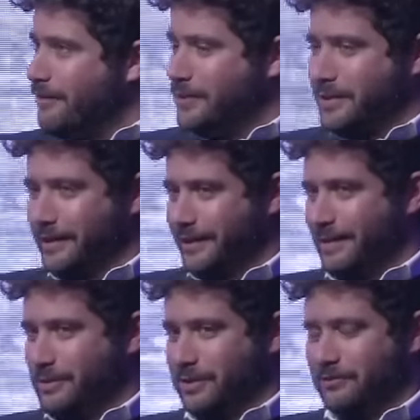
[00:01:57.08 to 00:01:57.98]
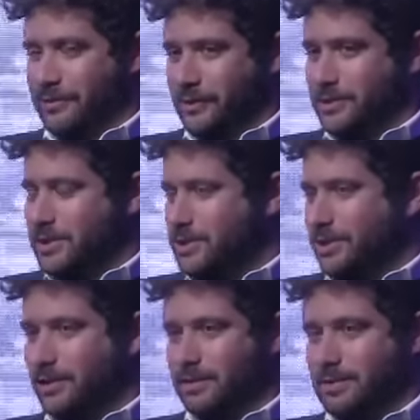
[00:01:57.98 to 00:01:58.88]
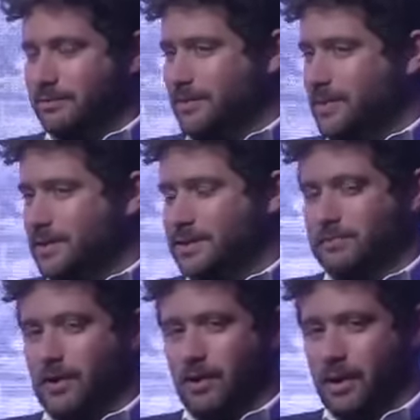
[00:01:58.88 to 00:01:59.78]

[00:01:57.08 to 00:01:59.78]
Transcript: Everything at Amazon feels startup-y, from the small